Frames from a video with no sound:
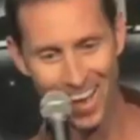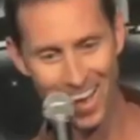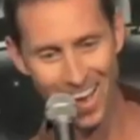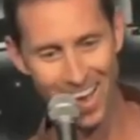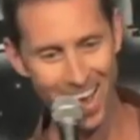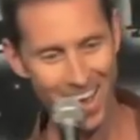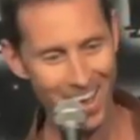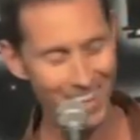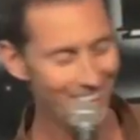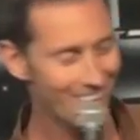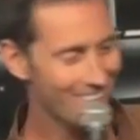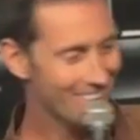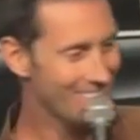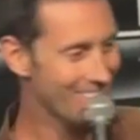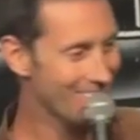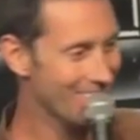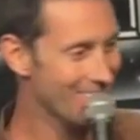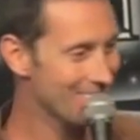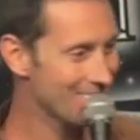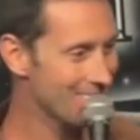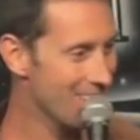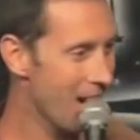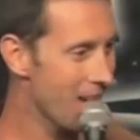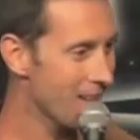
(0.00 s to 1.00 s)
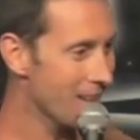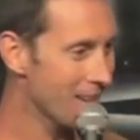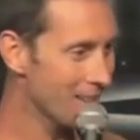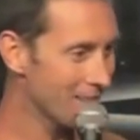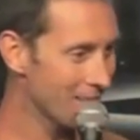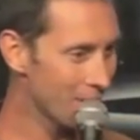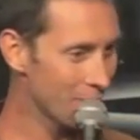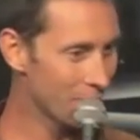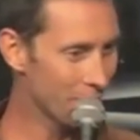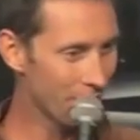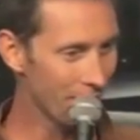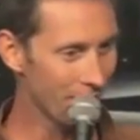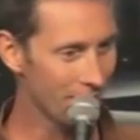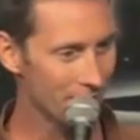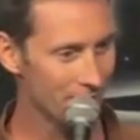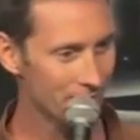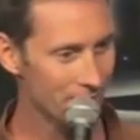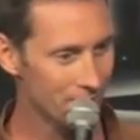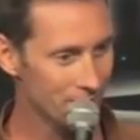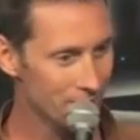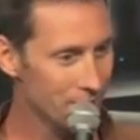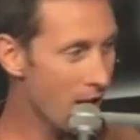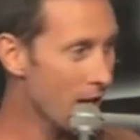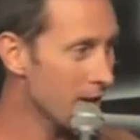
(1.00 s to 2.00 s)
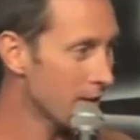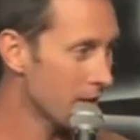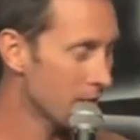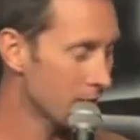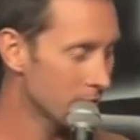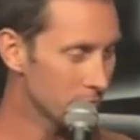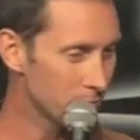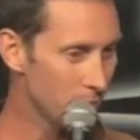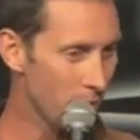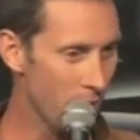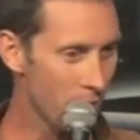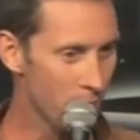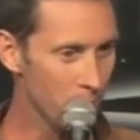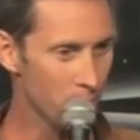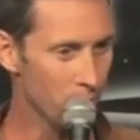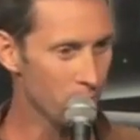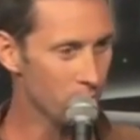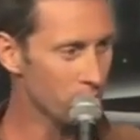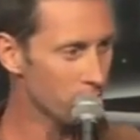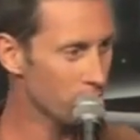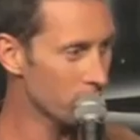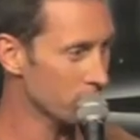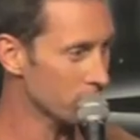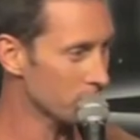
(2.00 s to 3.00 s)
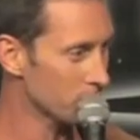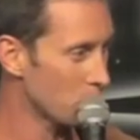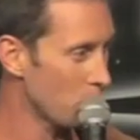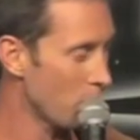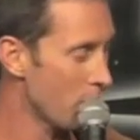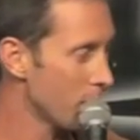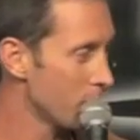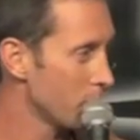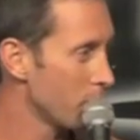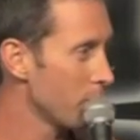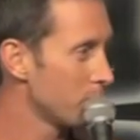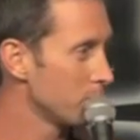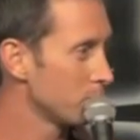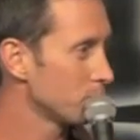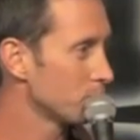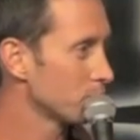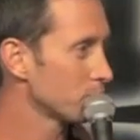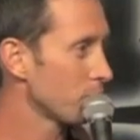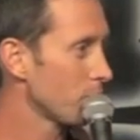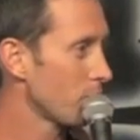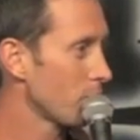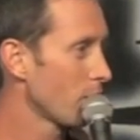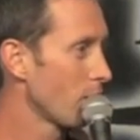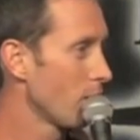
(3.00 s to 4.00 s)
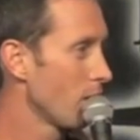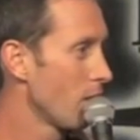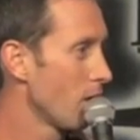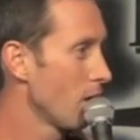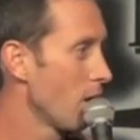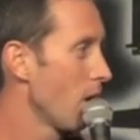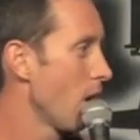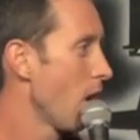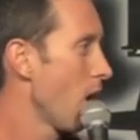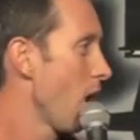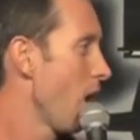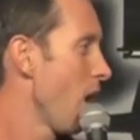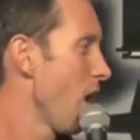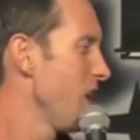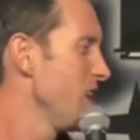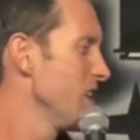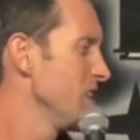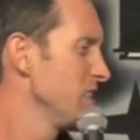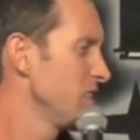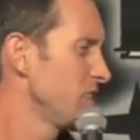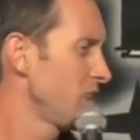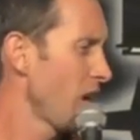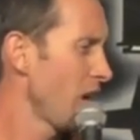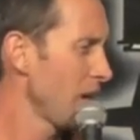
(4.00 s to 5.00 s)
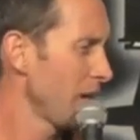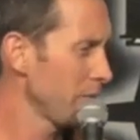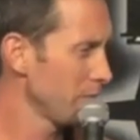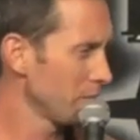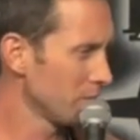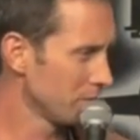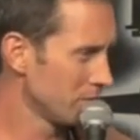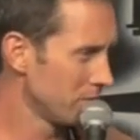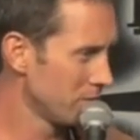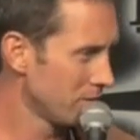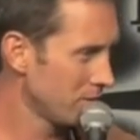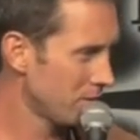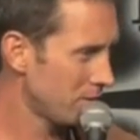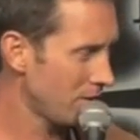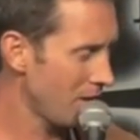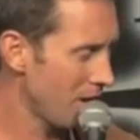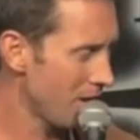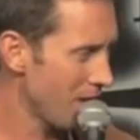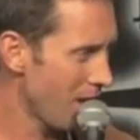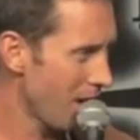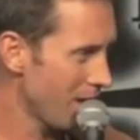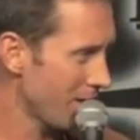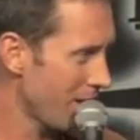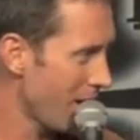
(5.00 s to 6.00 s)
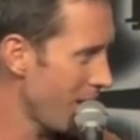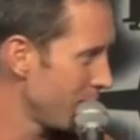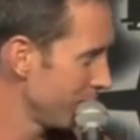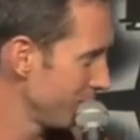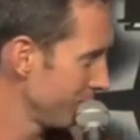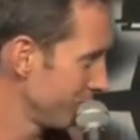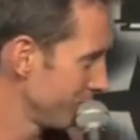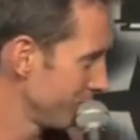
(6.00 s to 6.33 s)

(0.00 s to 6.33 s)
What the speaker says: I like kids. I like little kids. Not in an Amber Alert way, but I can't even say that now.